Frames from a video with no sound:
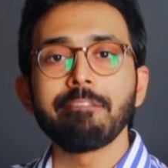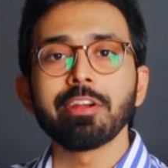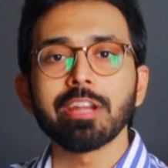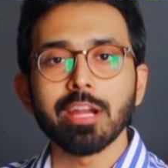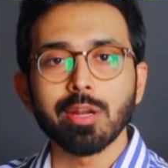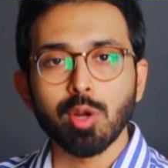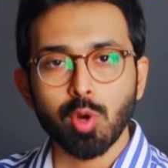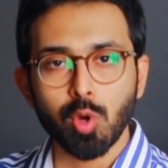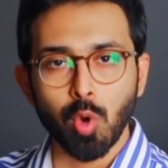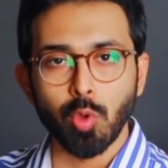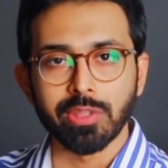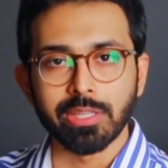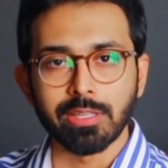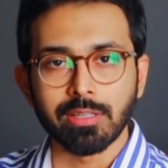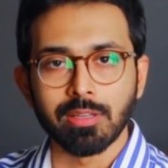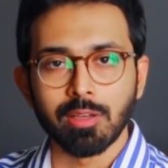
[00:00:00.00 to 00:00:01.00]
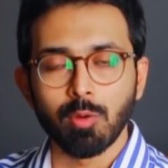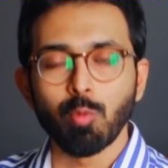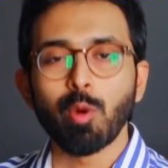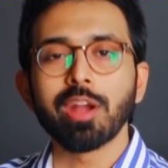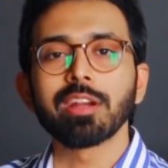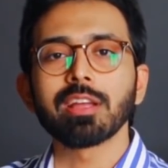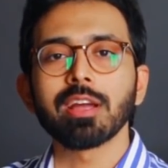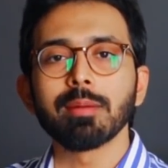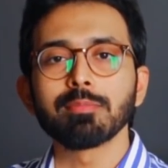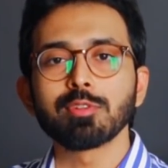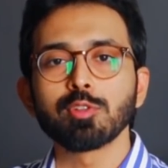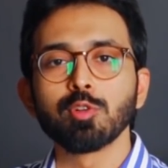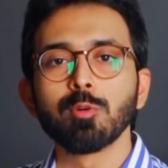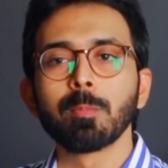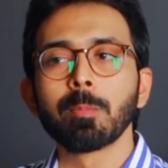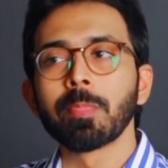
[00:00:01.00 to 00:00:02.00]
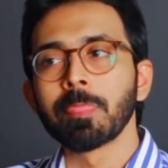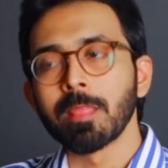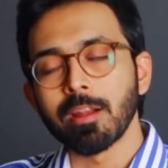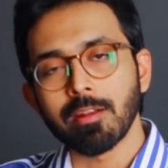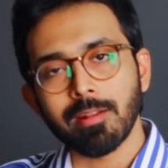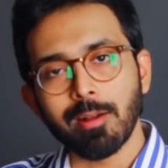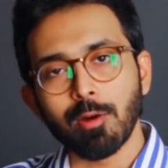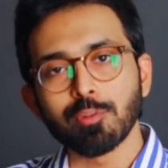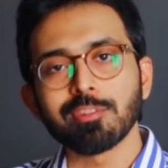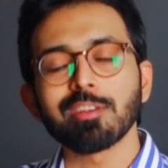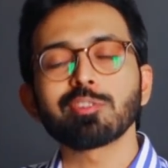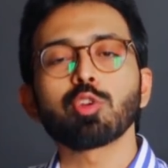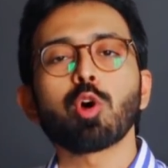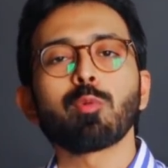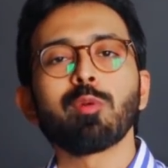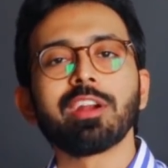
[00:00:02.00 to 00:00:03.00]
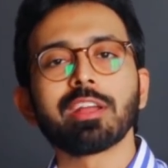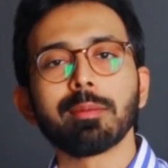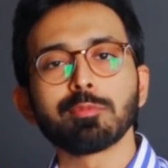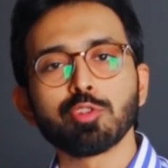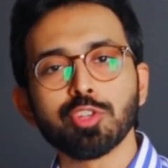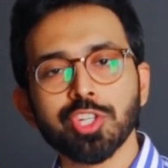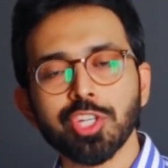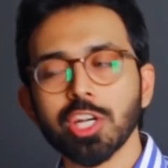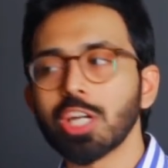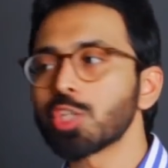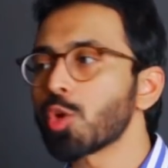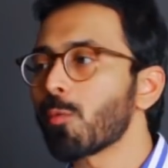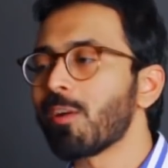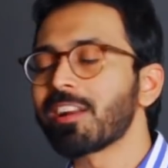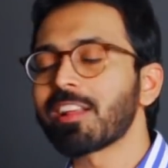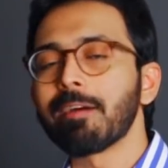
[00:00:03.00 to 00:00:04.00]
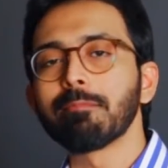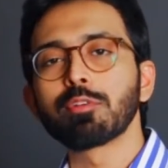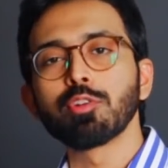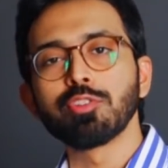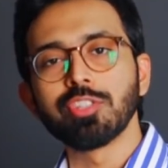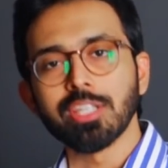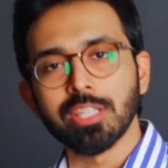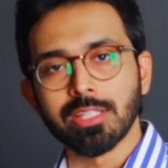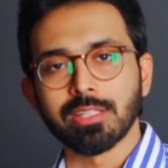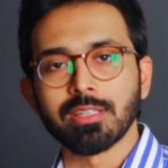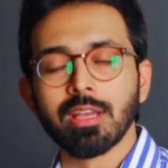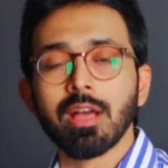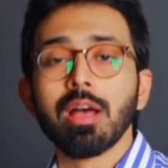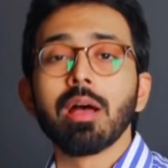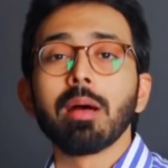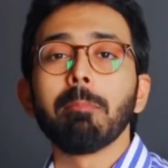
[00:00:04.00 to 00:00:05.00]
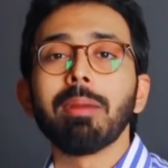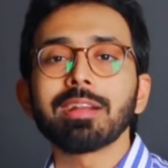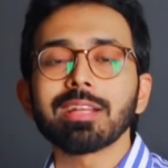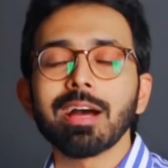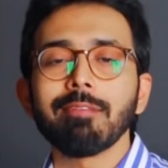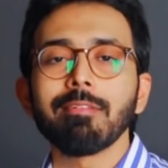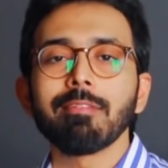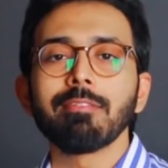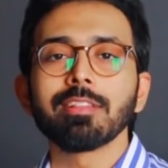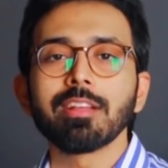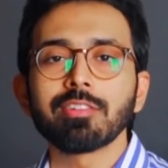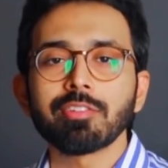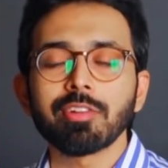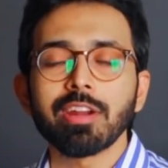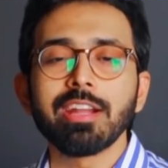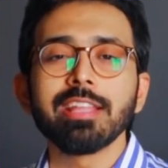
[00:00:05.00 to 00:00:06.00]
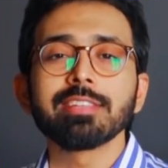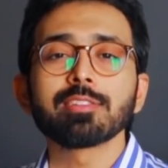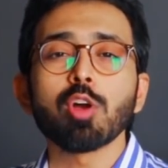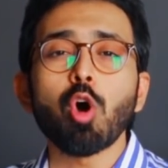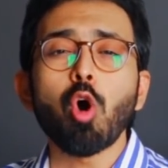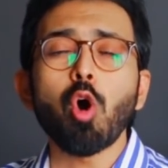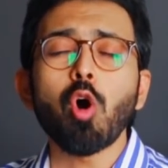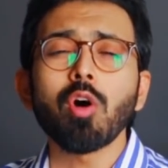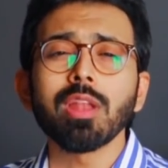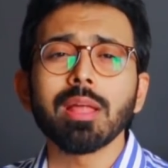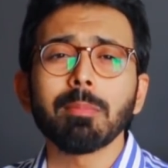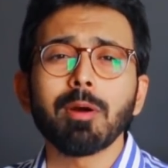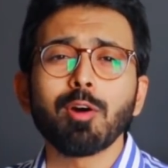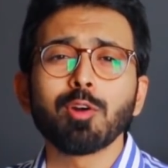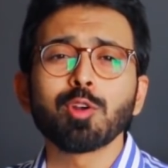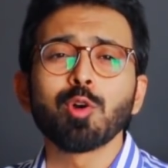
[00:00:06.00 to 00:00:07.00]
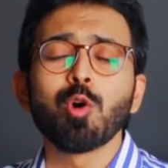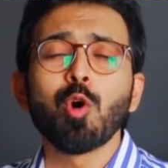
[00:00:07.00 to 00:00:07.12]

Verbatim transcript: fitted clothing when it comes to trousers or when it comes to shirts or when it comes to jeans but however the trend is all about